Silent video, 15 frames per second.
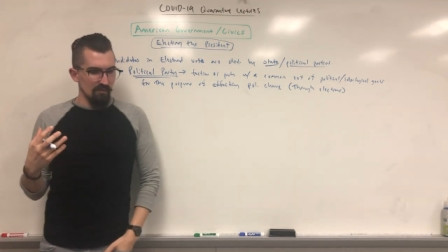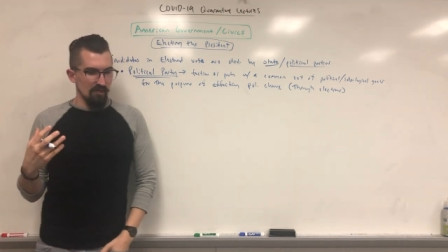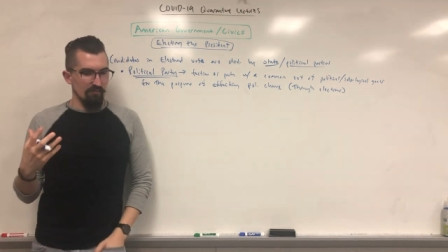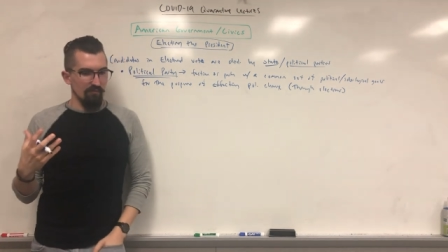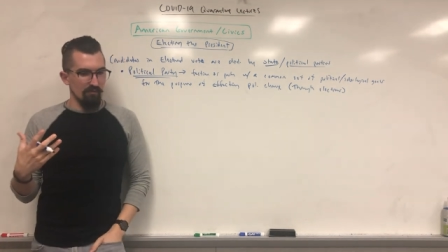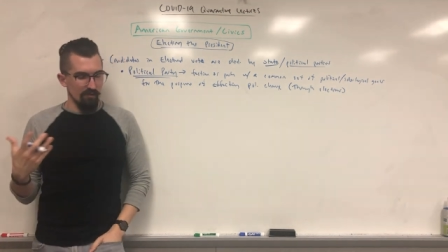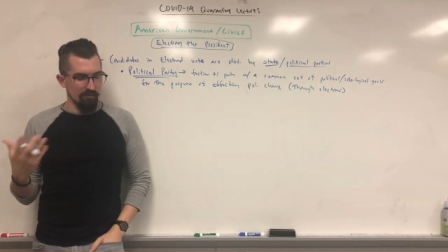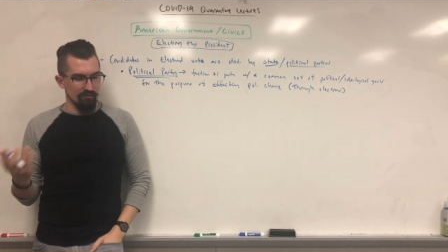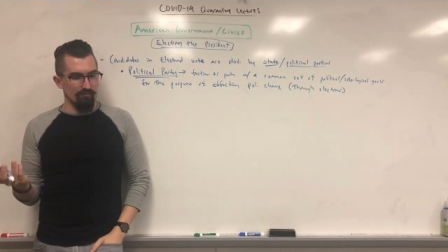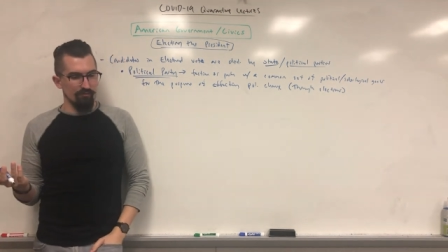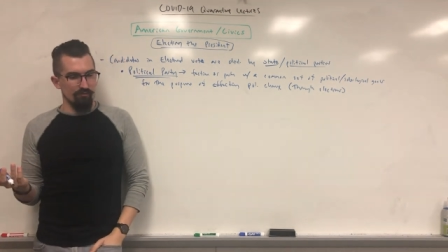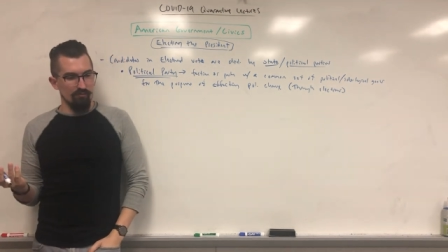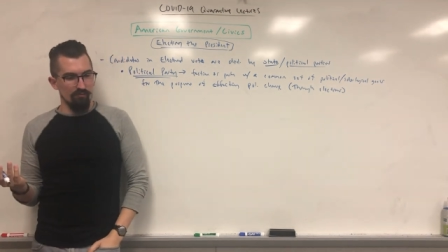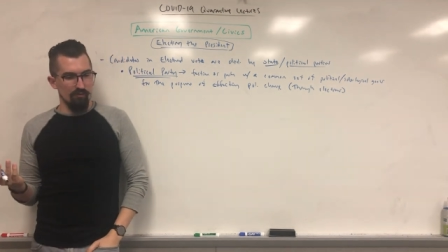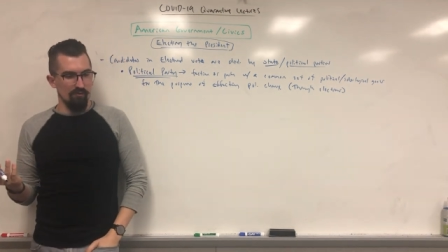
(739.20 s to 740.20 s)
If you're a
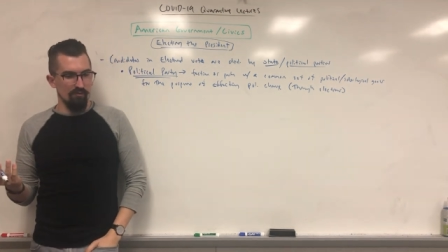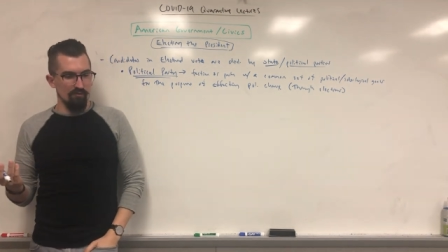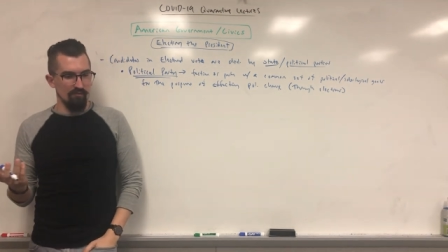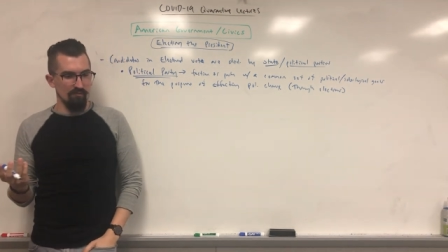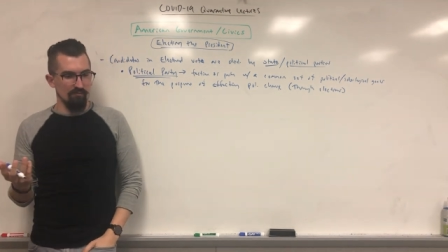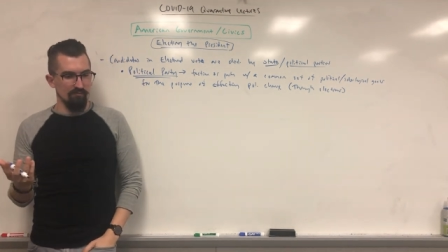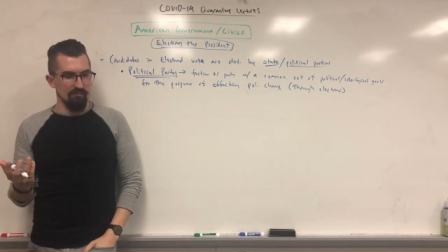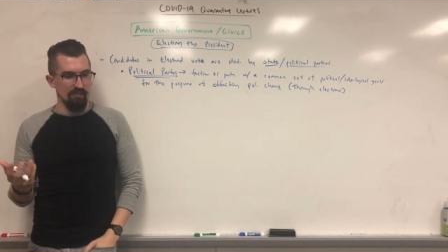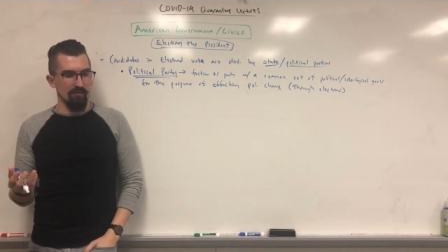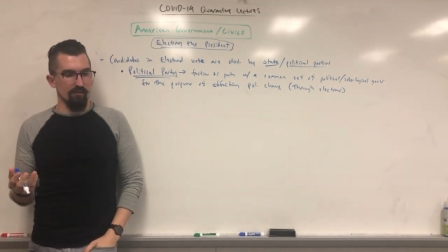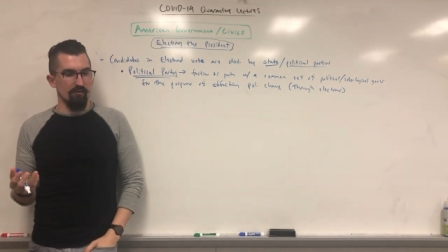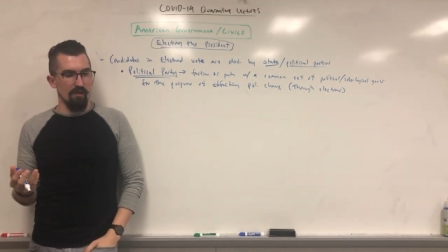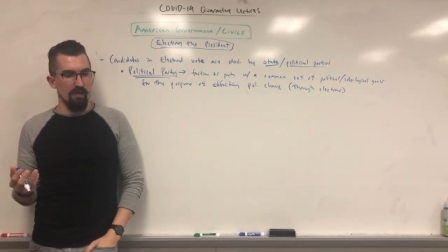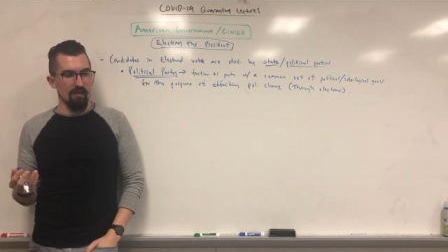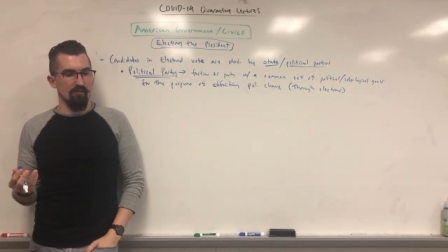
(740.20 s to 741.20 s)
true
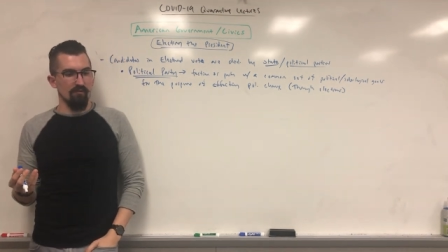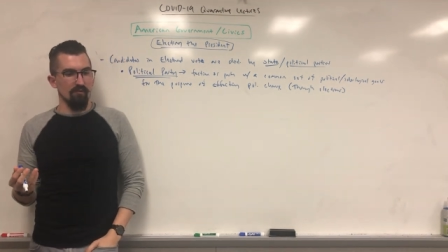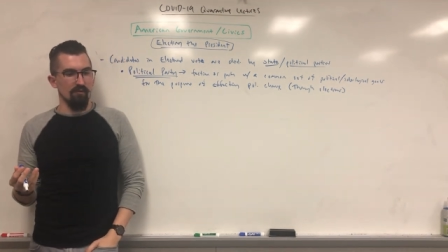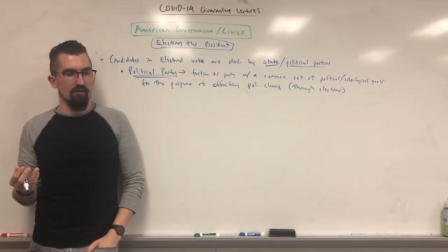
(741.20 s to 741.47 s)
Democratic